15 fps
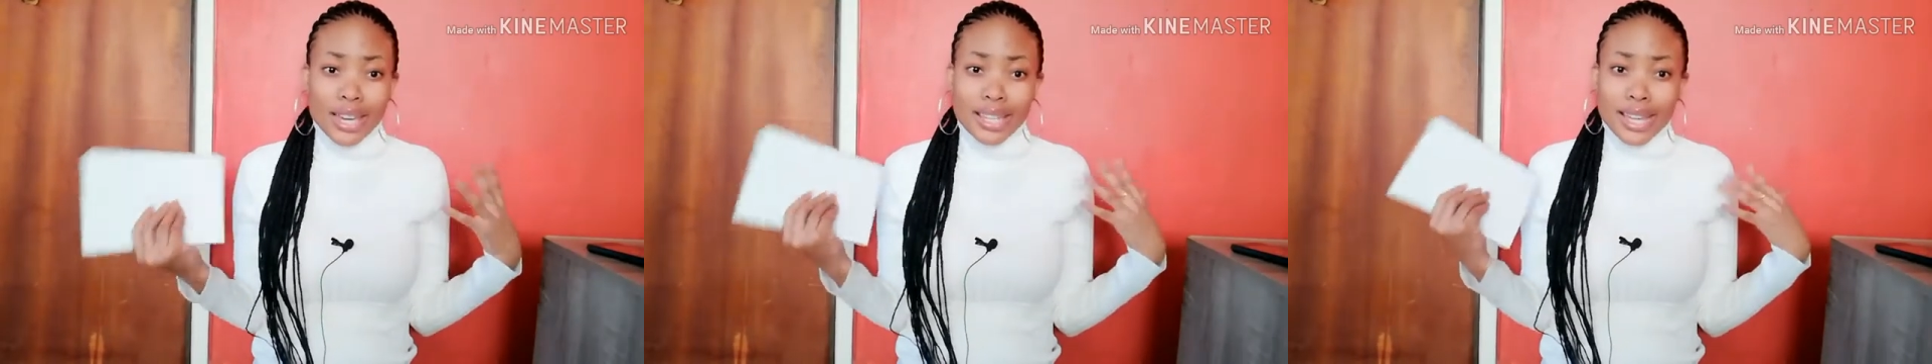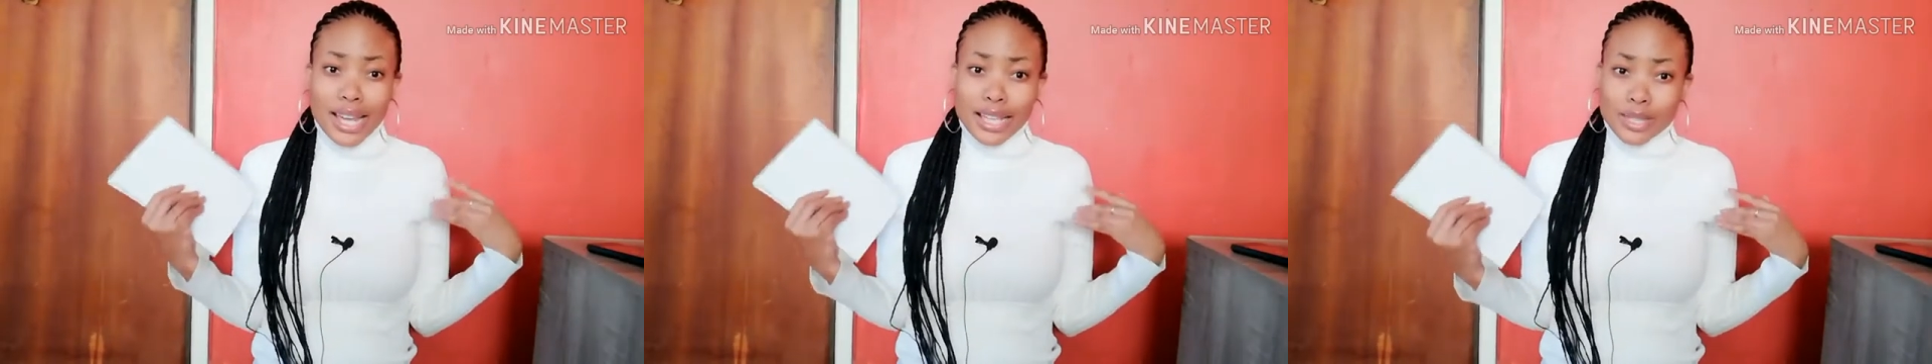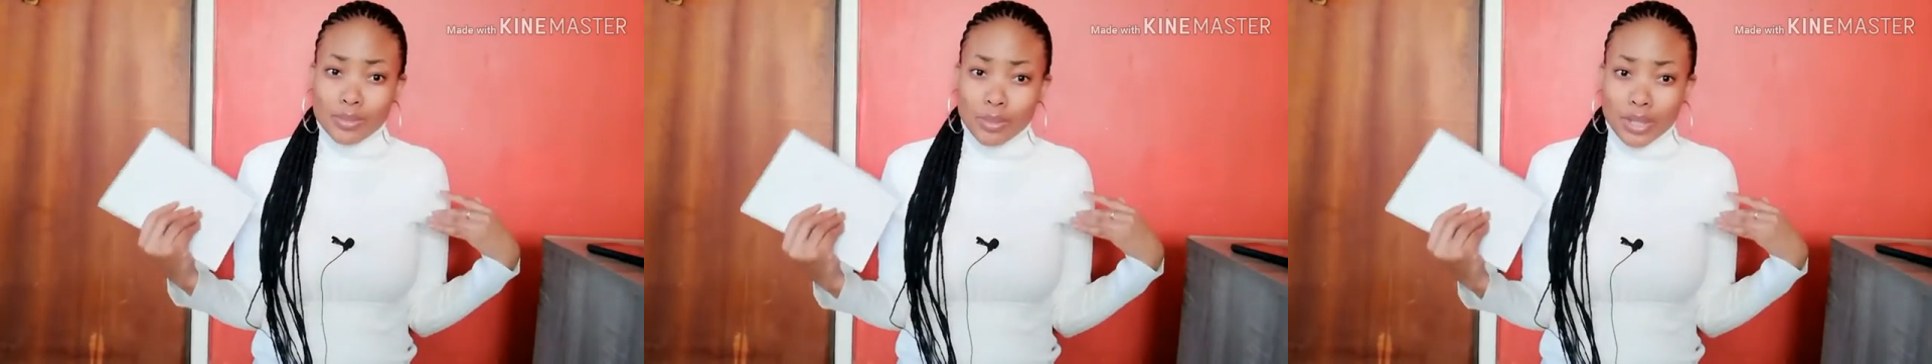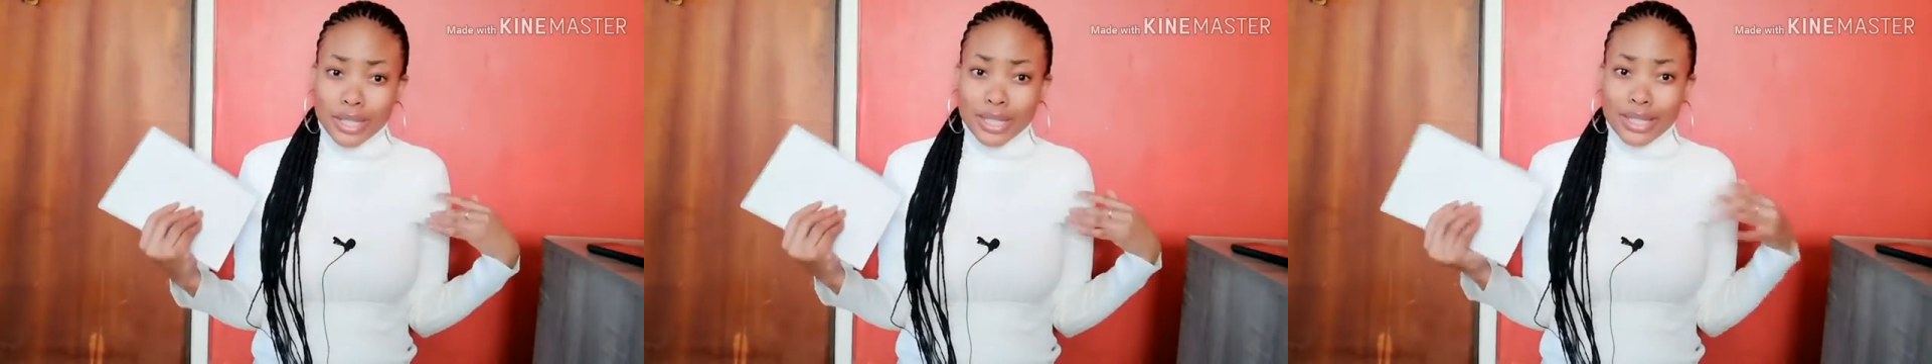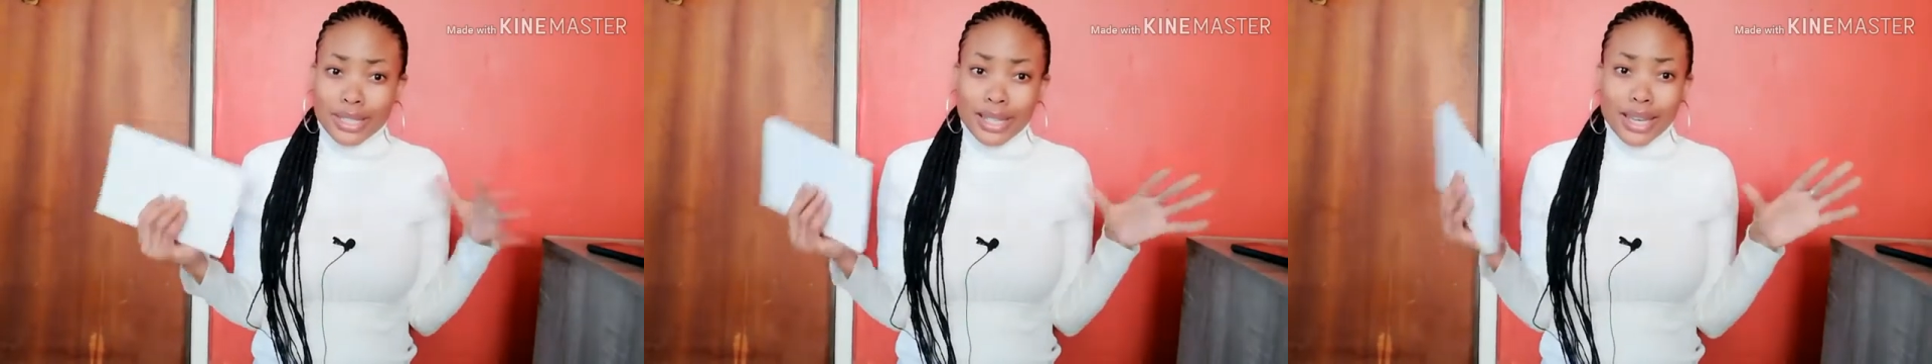a nice
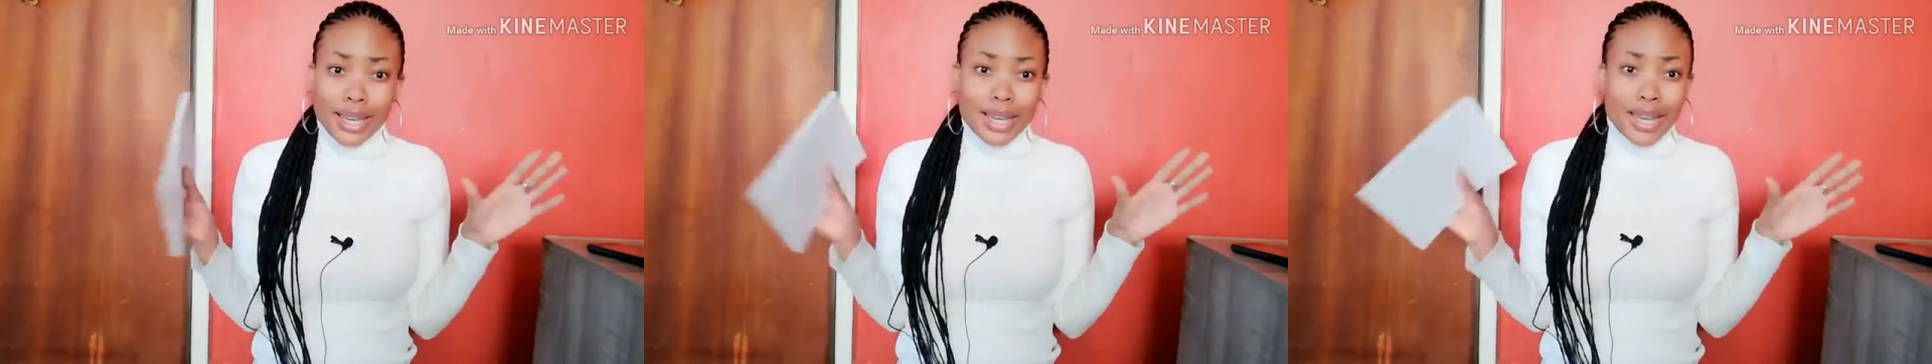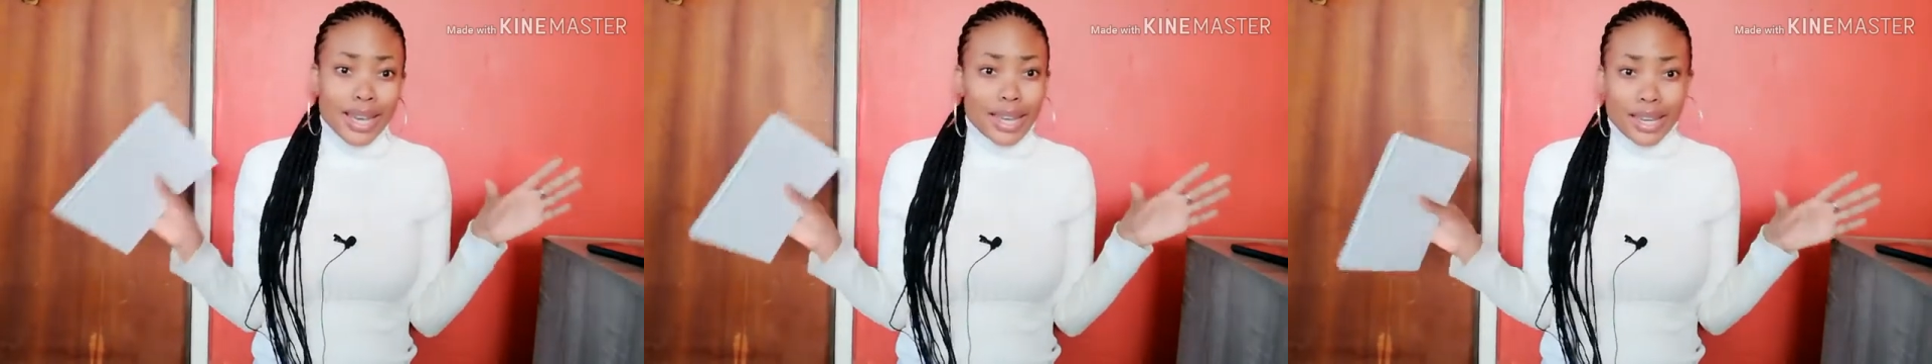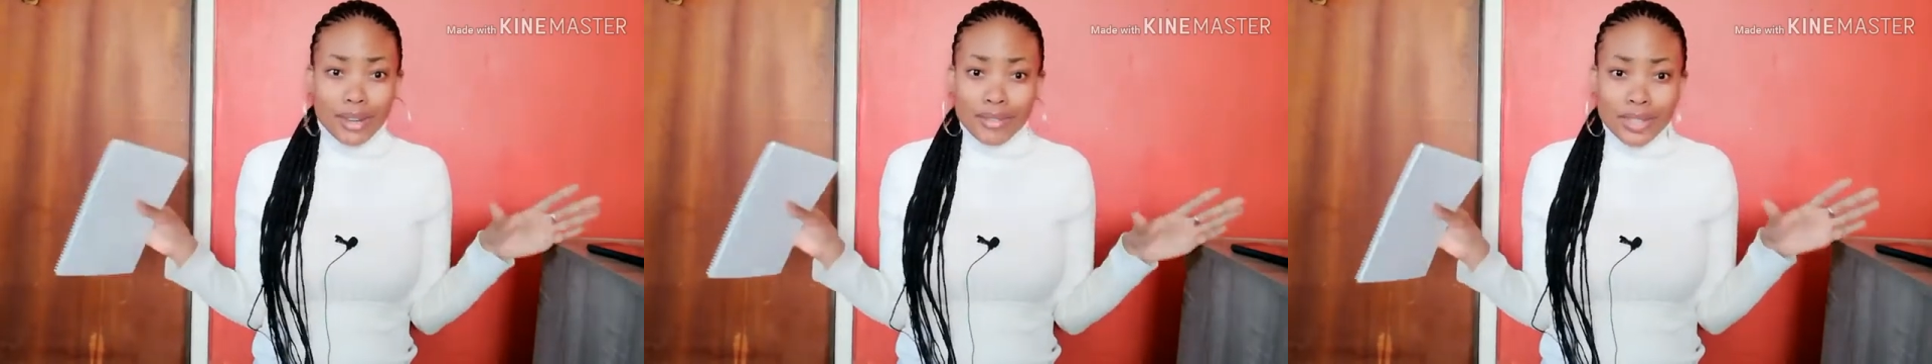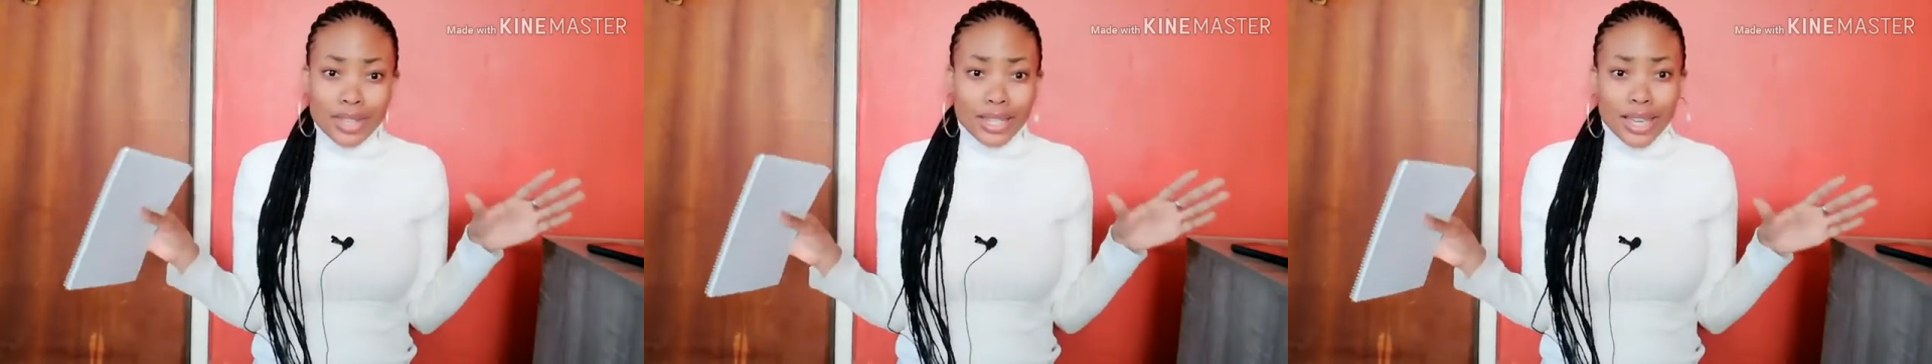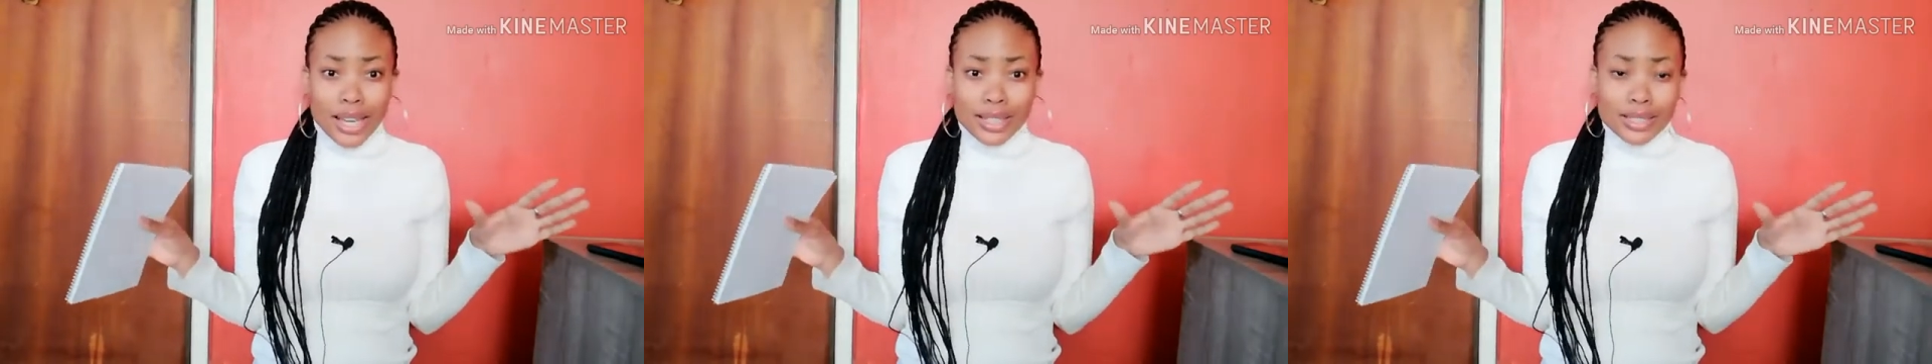body, and
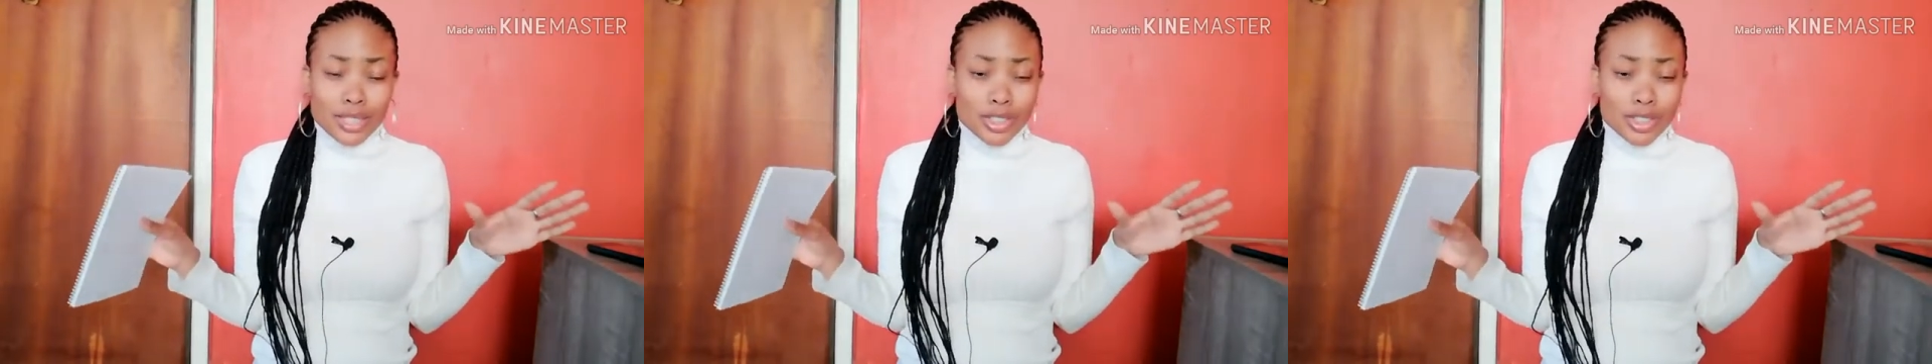everything else